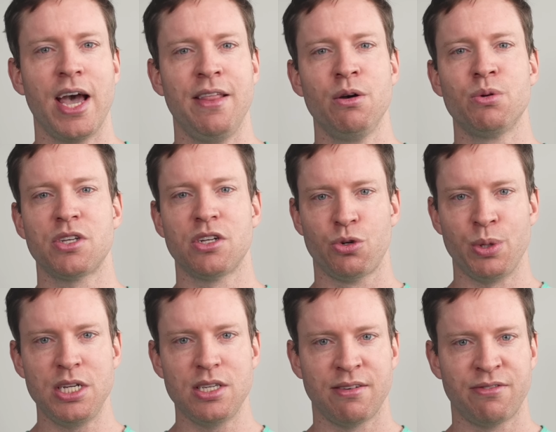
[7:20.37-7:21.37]
and there was a
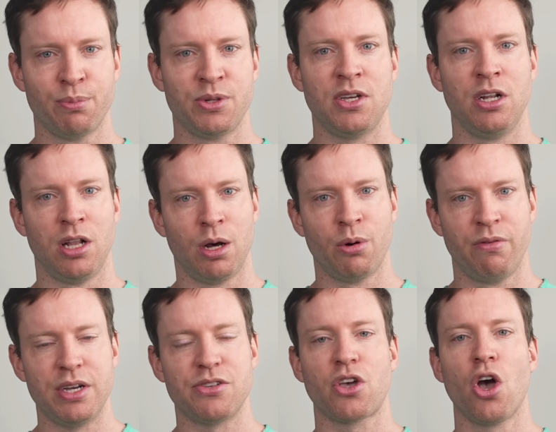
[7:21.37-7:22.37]
27% lower
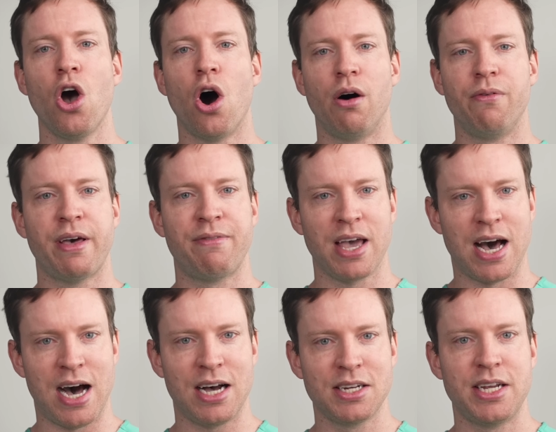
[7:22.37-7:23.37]
risk of having a
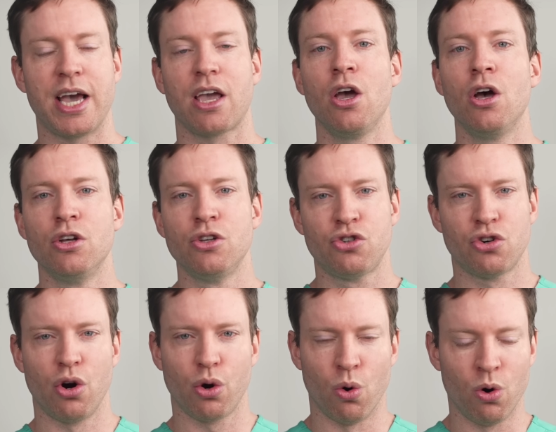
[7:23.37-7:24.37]
heart attack,
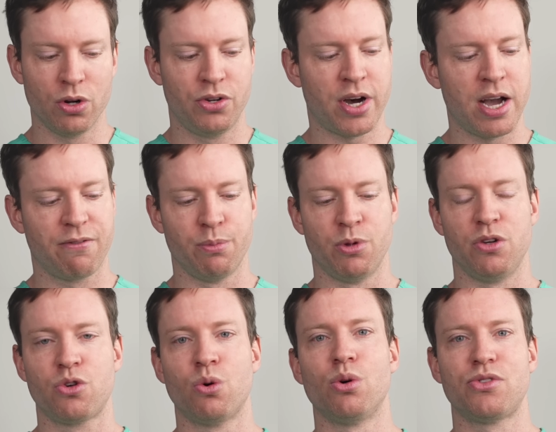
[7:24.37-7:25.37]
stroke, or dying from those
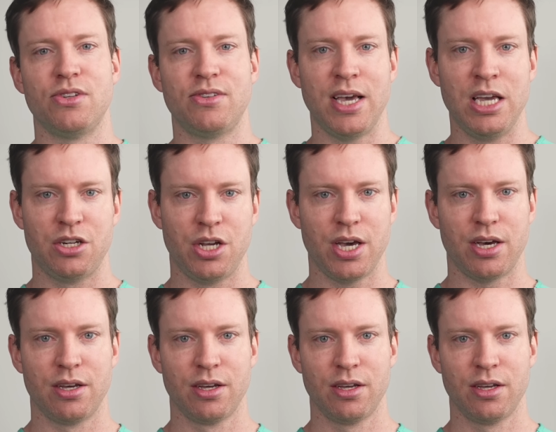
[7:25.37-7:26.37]
causes each year.